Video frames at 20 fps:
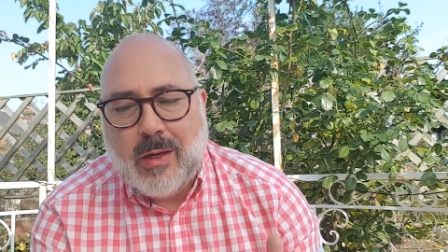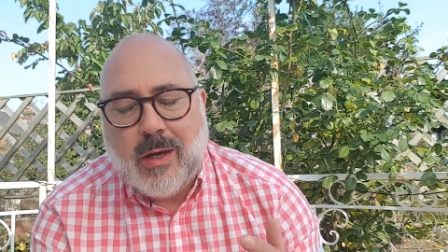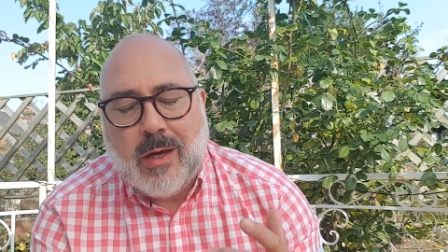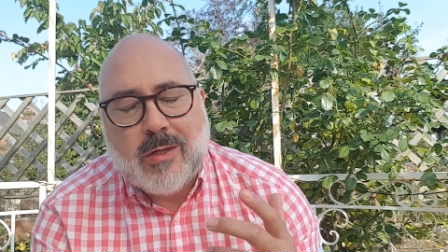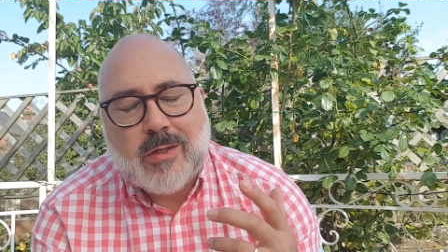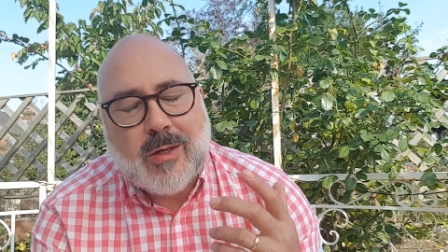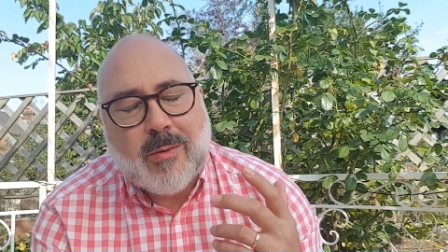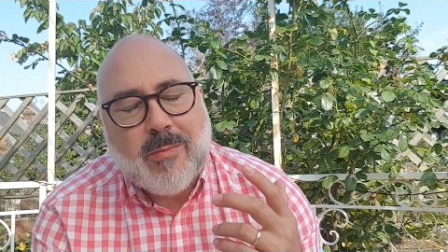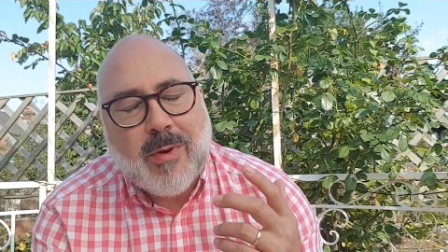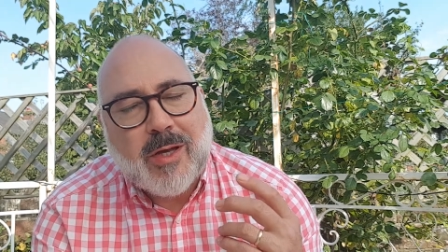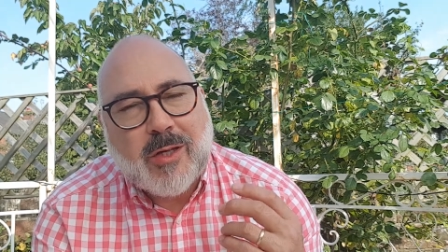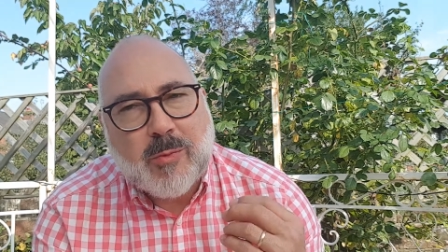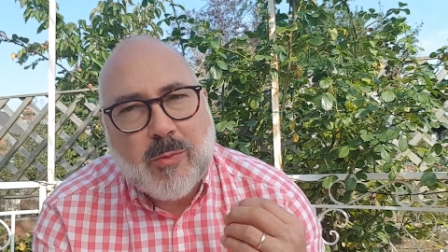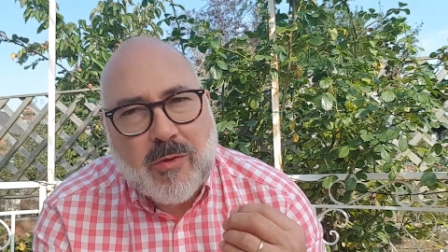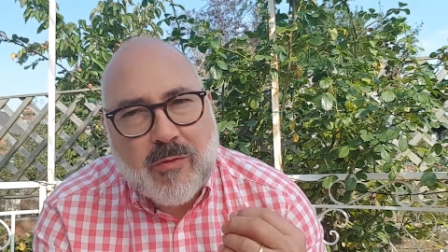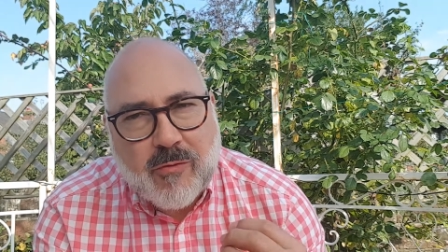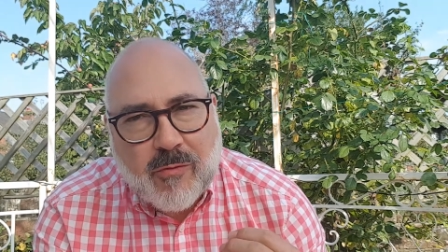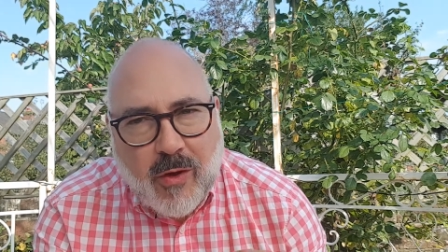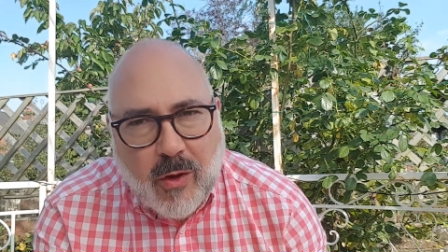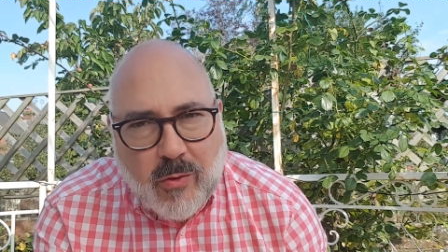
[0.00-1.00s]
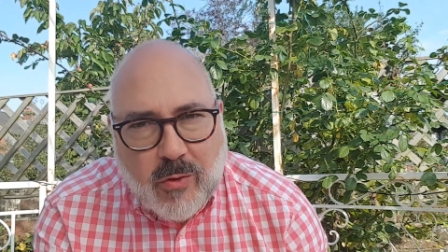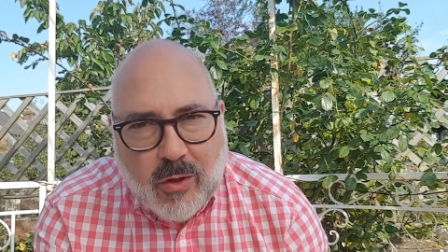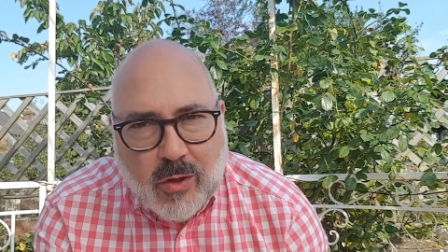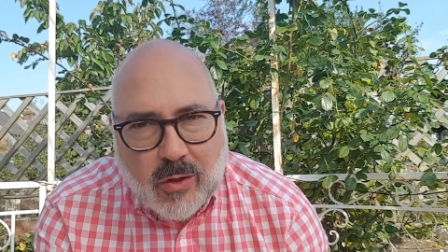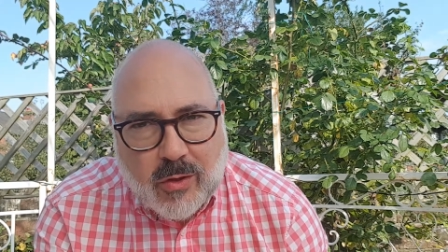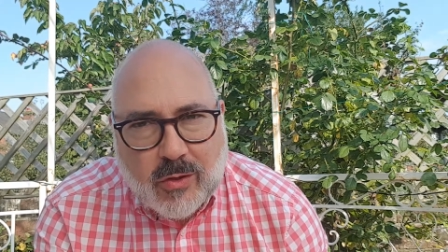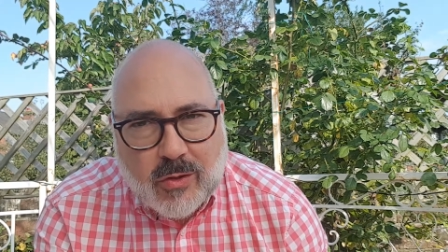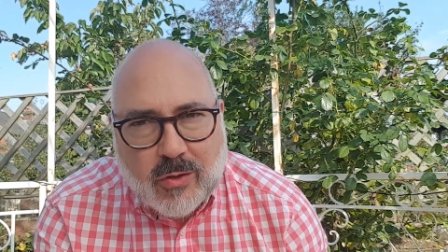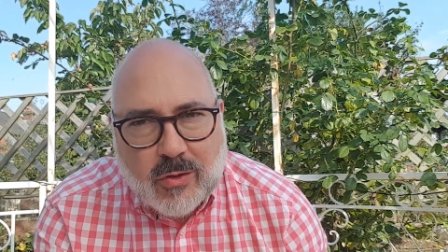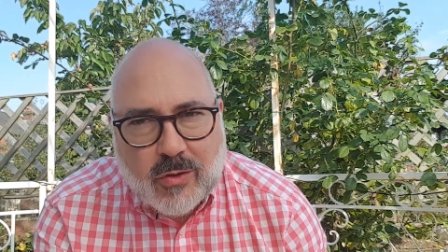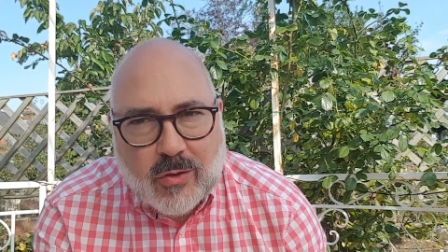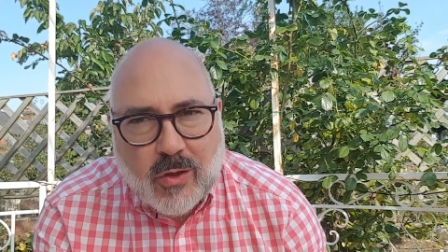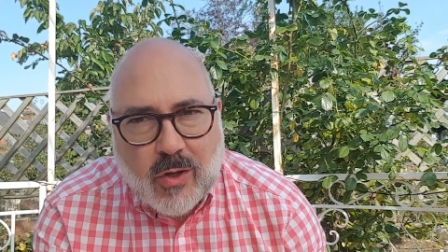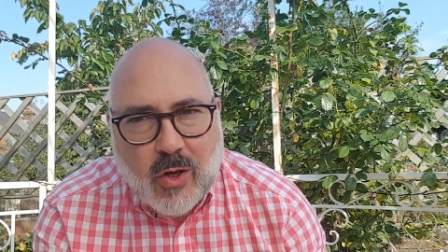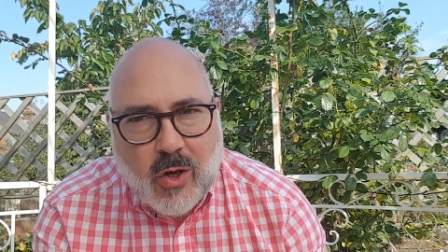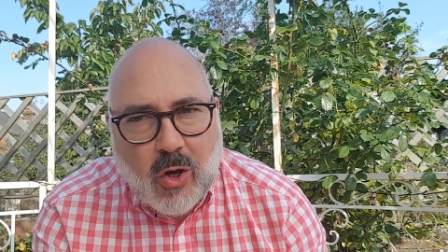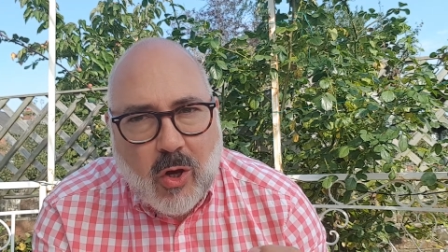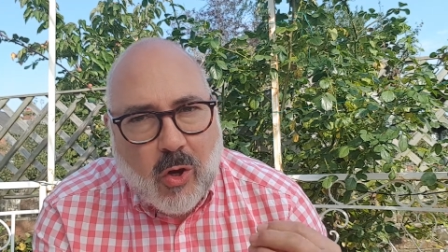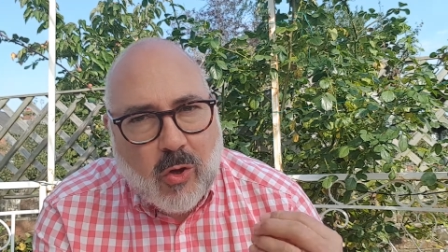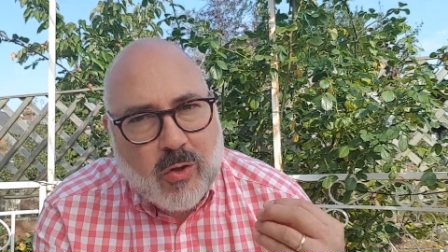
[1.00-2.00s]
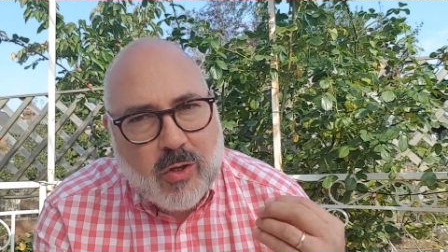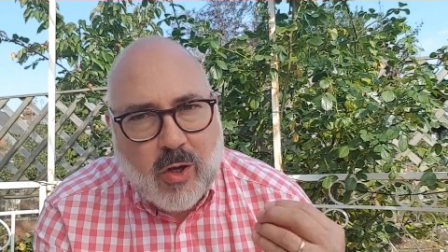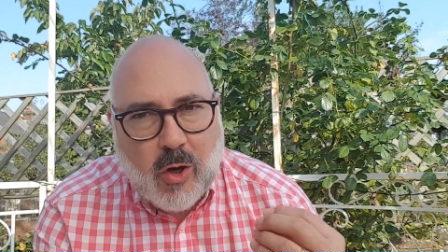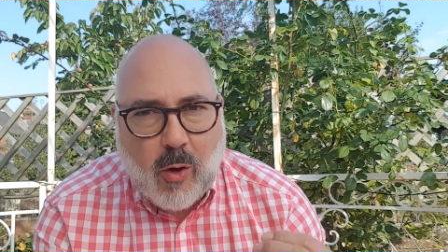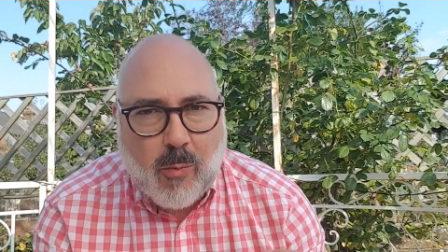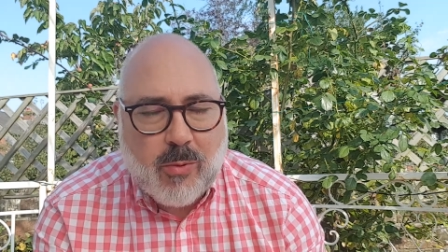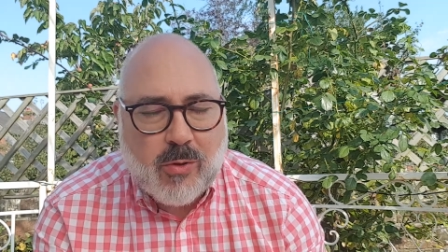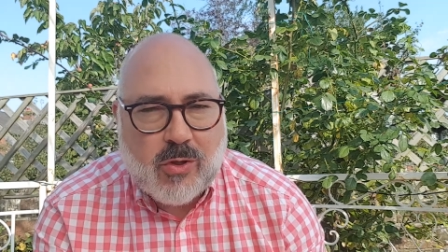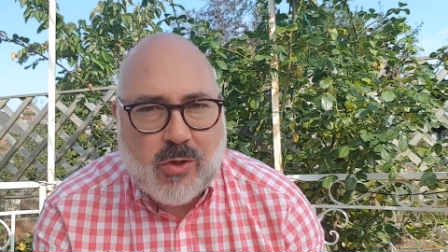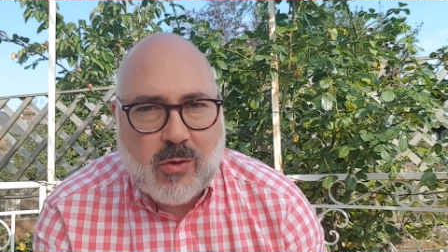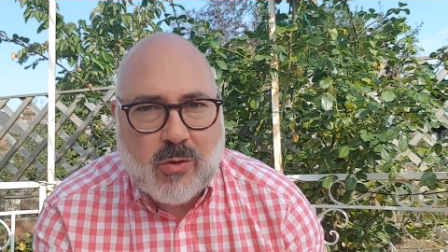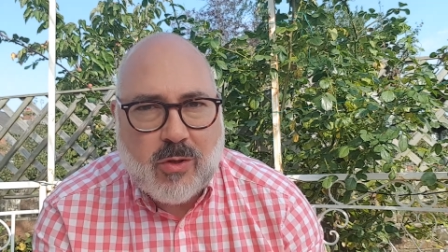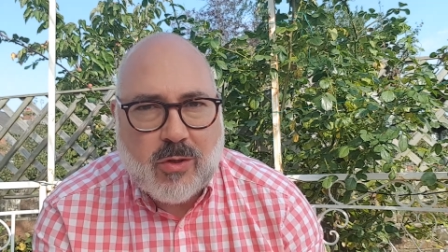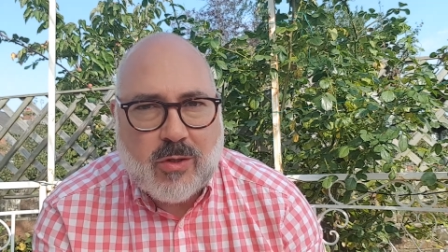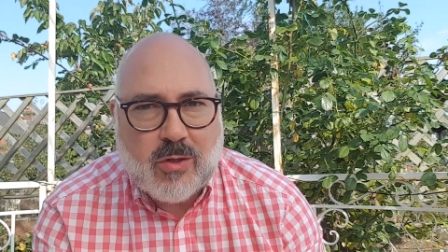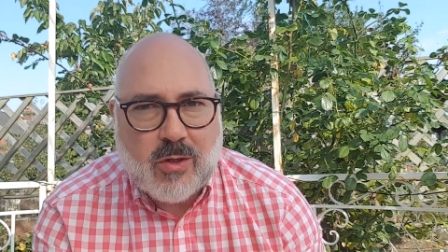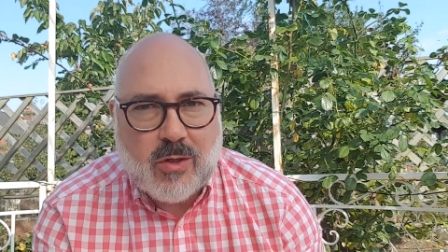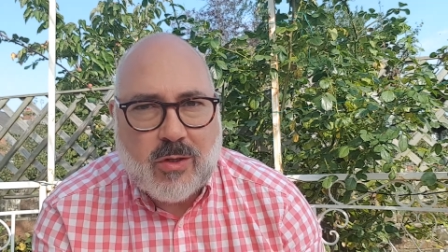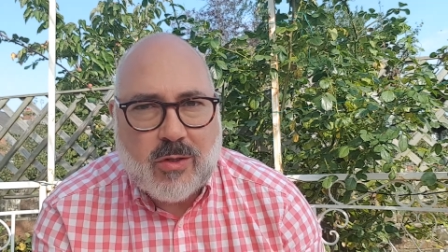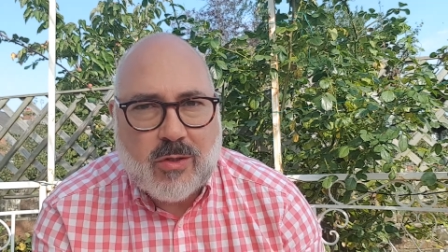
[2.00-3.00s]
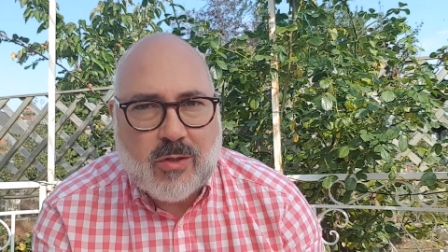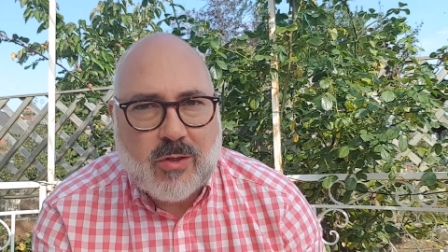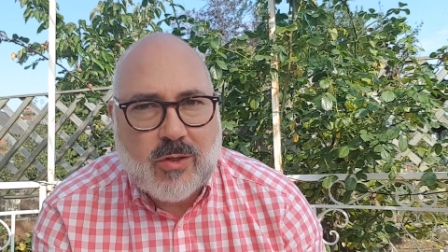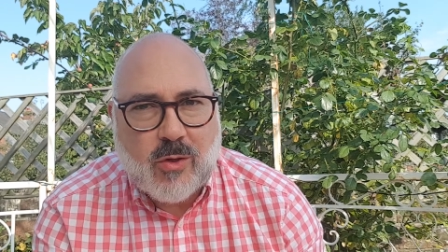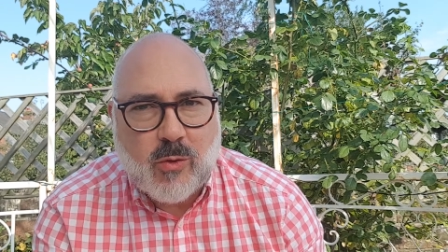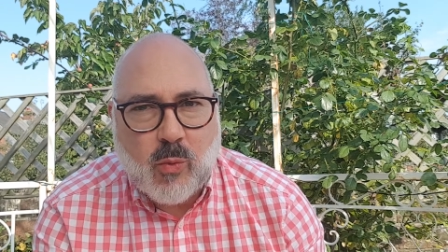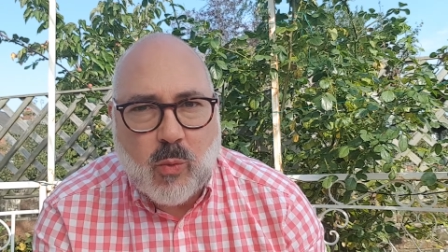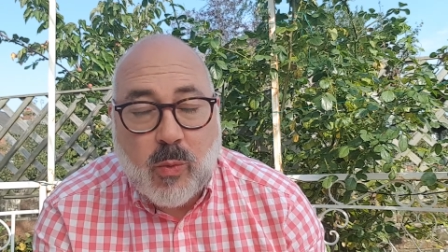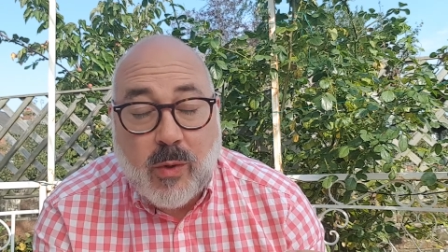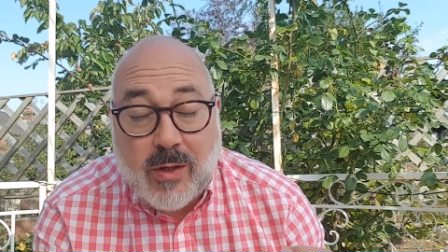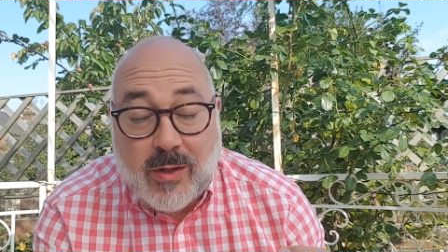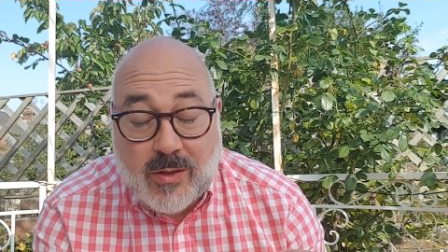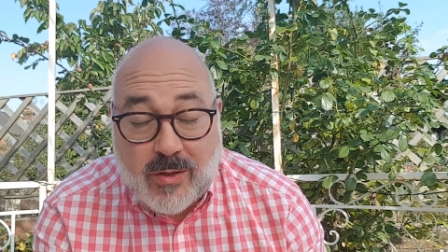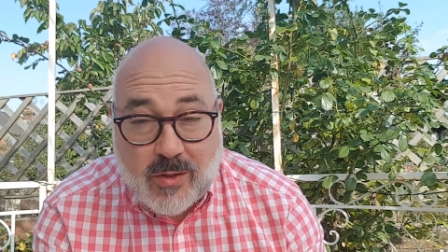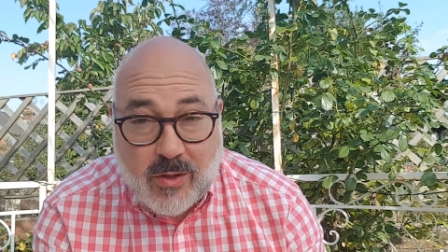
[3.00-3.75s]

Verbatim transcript: is it makes me focus on the opportunities that we